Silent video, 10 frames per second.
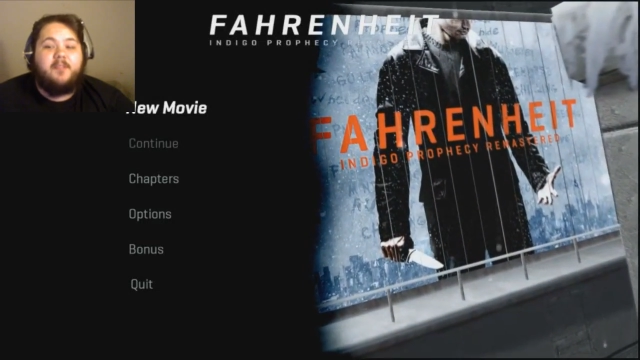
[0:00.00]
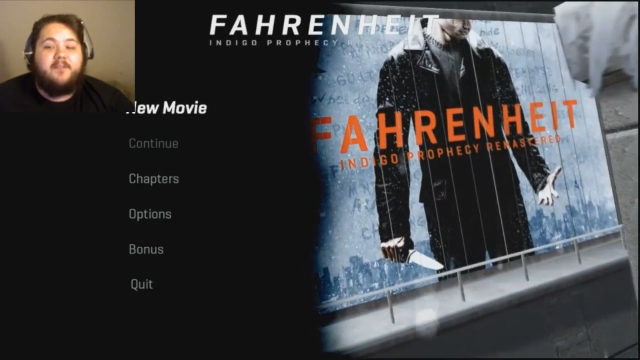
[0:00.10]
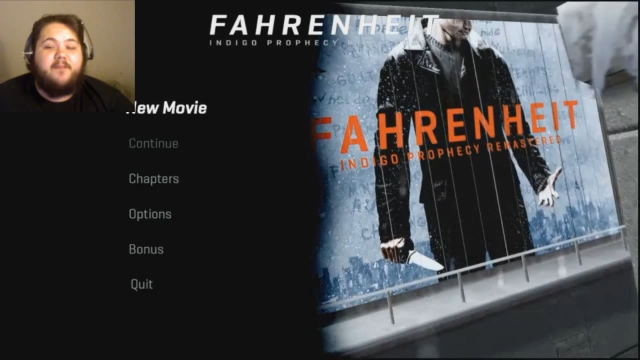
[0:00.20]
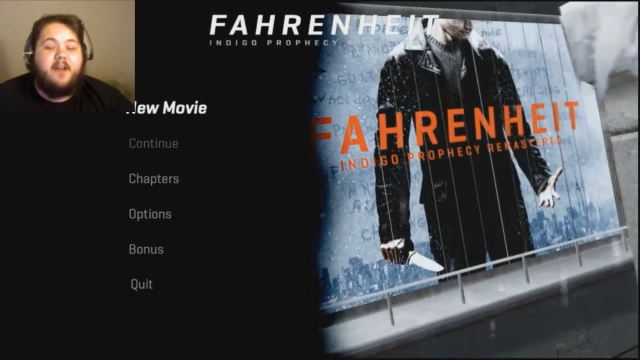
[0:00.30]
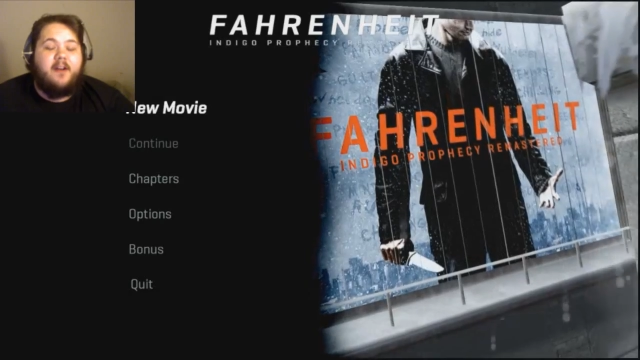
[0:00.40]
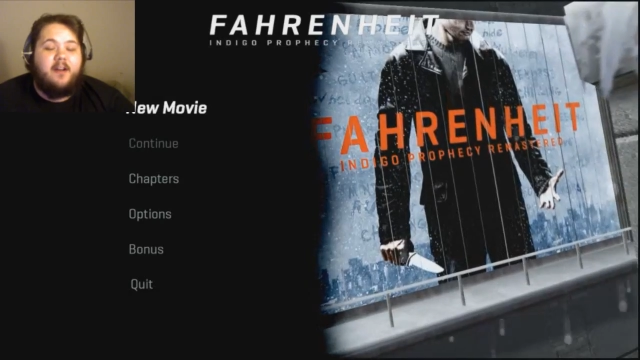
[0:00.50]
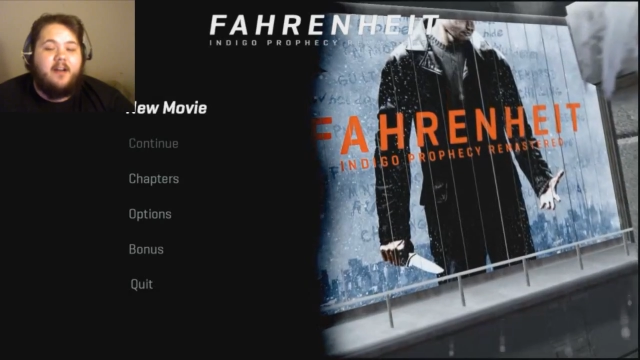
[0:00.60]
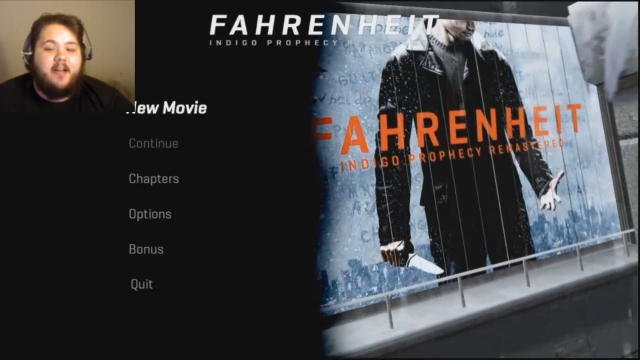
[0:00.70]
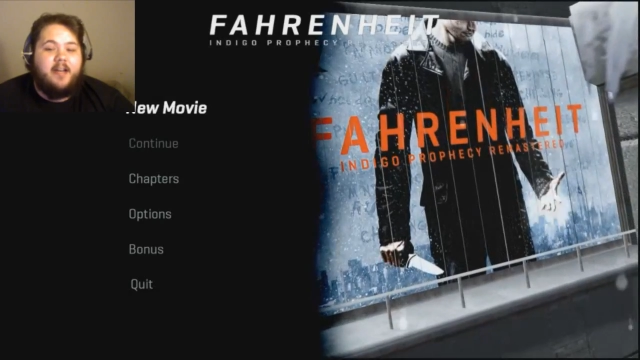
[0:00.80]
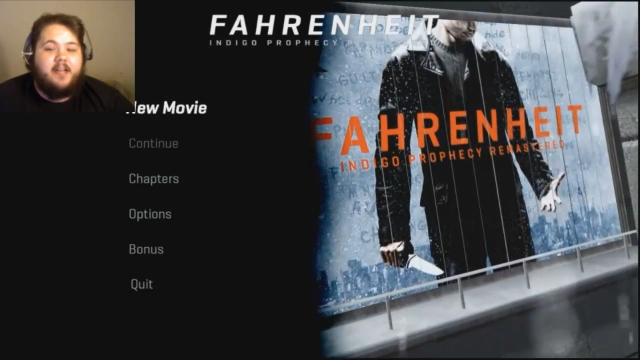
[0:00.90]
to
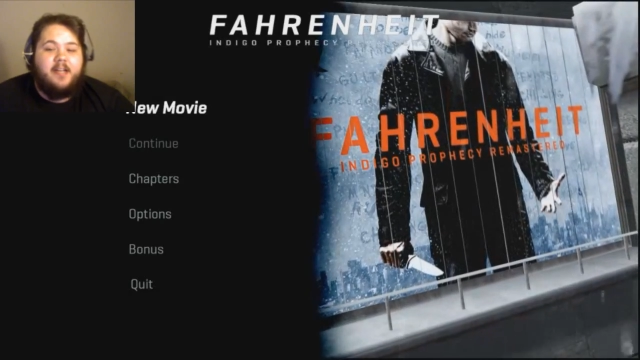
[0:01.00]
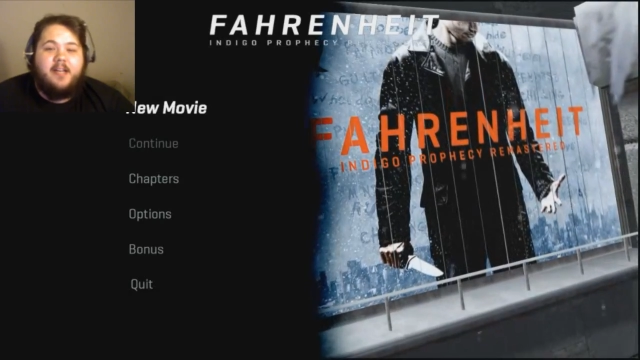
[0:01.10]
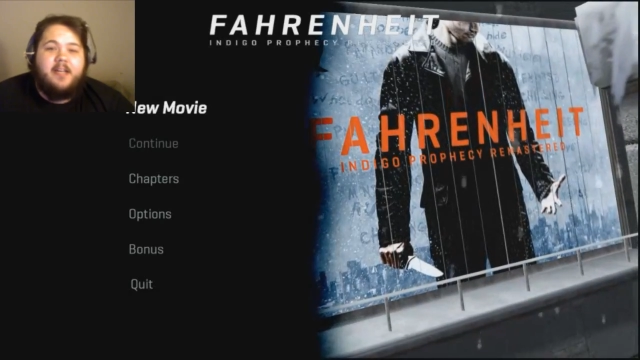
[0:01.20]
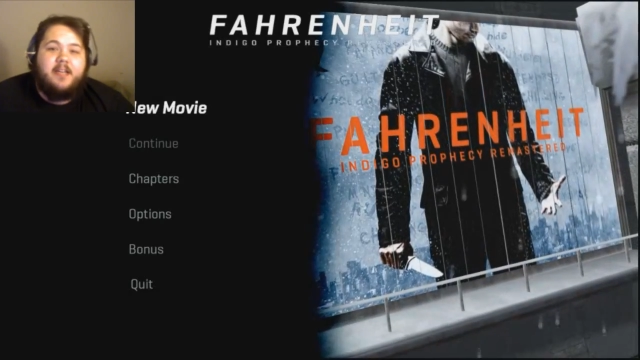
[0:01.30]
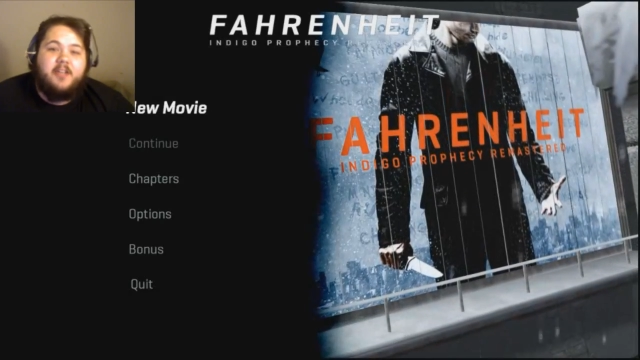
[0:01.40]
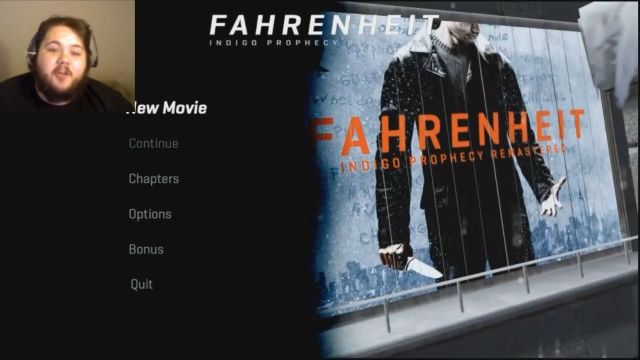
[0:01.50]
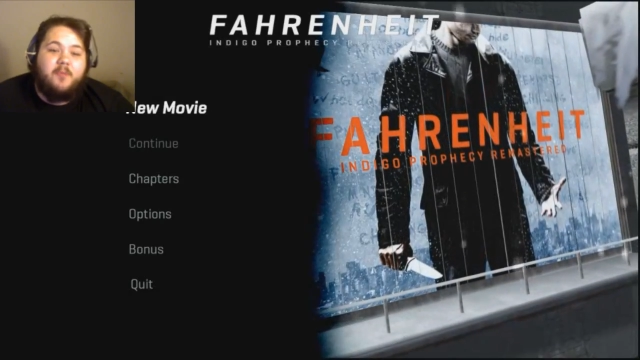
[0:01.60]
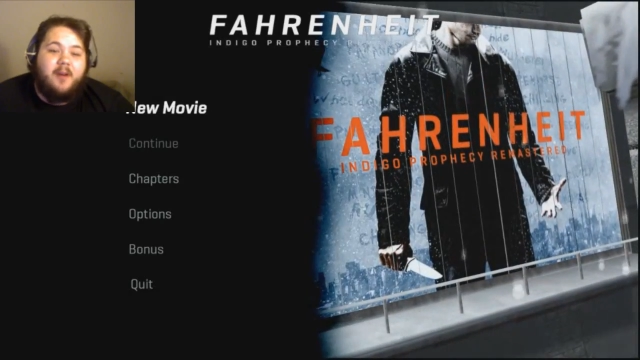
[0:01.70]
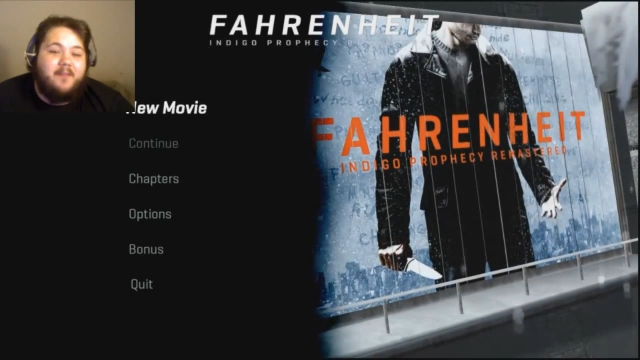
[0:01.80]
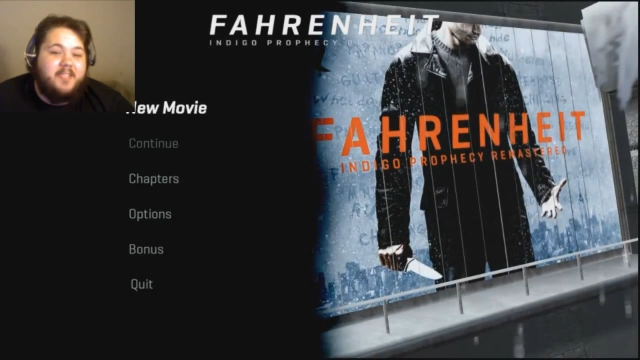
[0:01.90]
Fahrenheit, Indigo
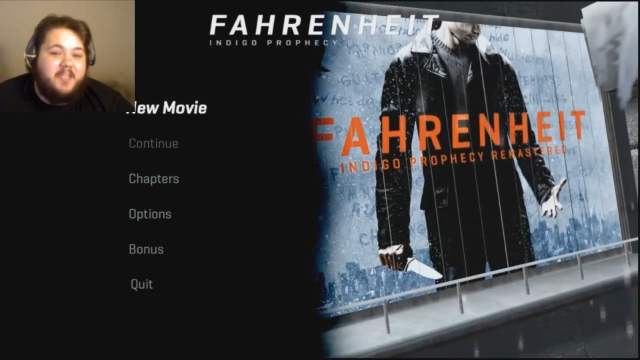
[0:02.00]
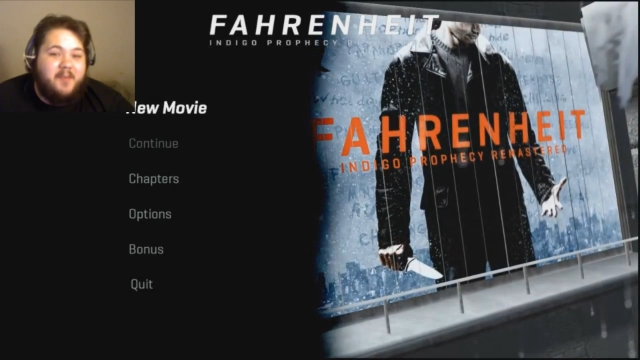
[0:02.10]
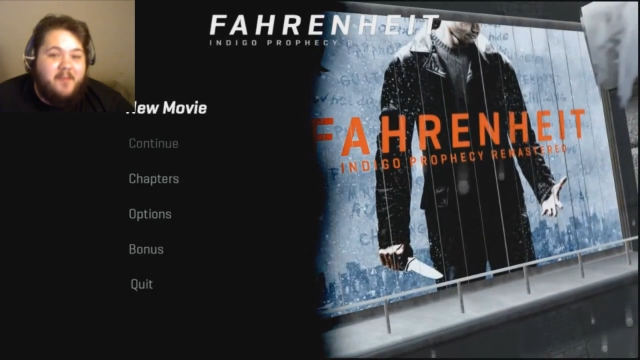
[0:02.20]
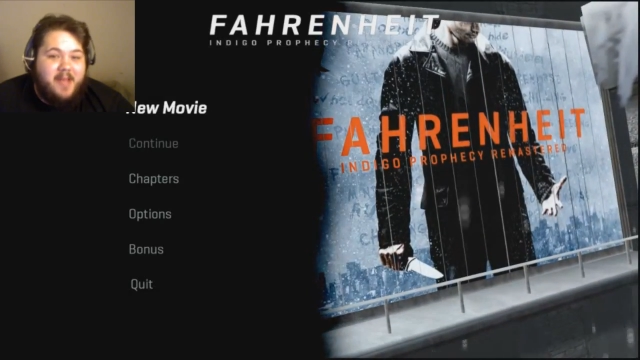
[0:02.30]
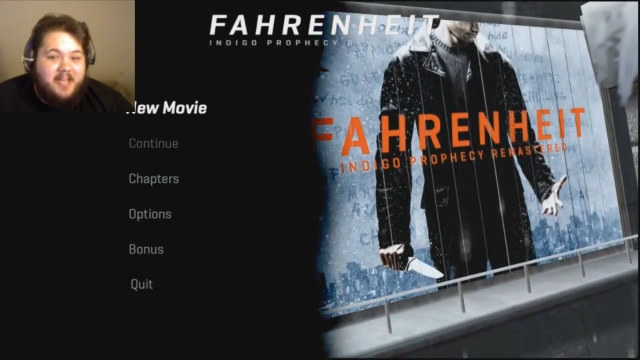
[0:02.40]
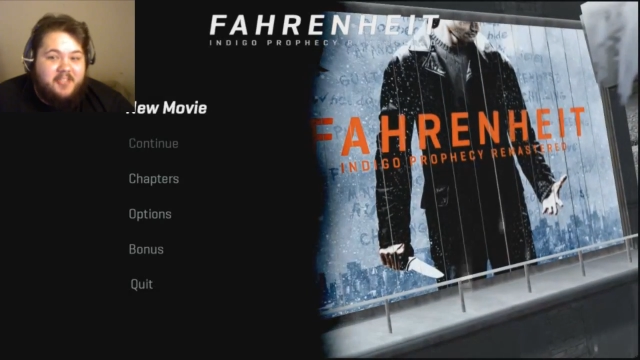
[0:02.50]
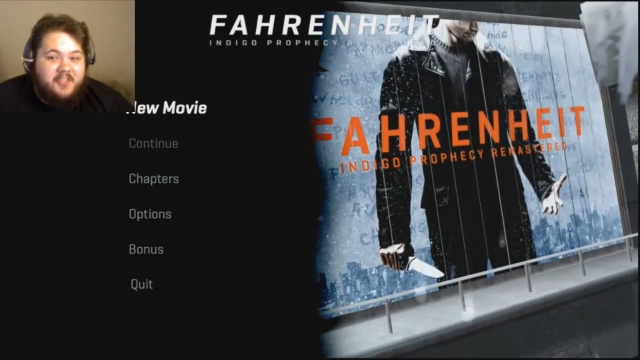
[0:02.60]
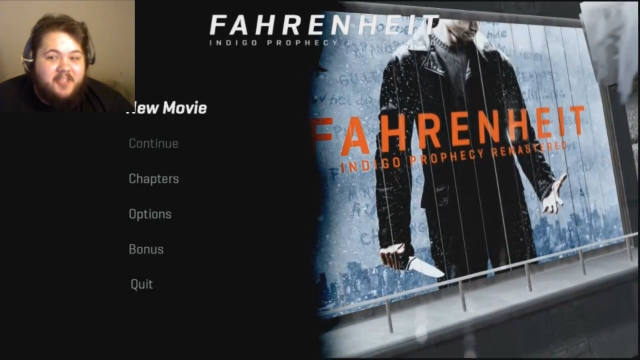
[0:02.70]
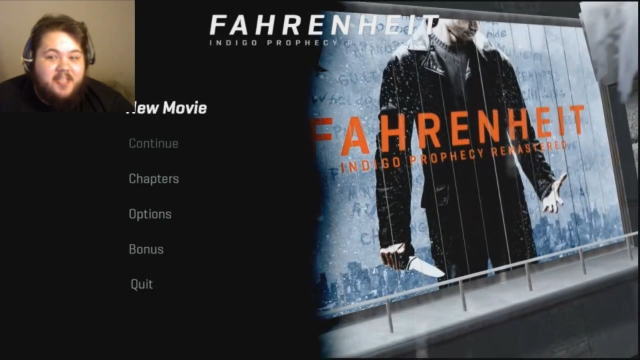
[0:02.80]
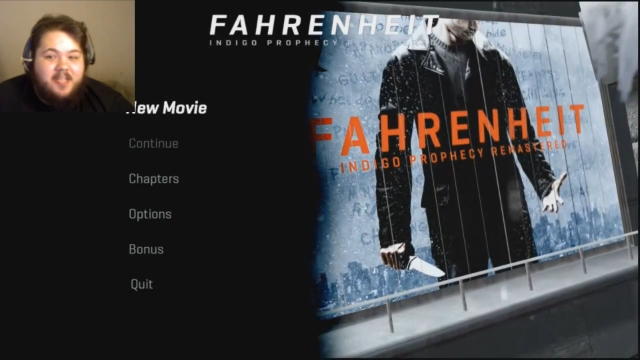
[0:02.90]
Prophecy
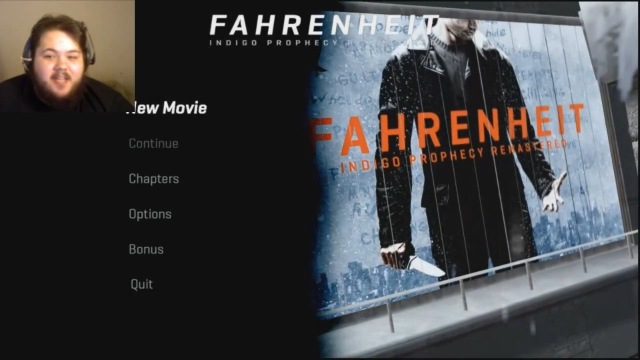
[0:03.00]
Remastered.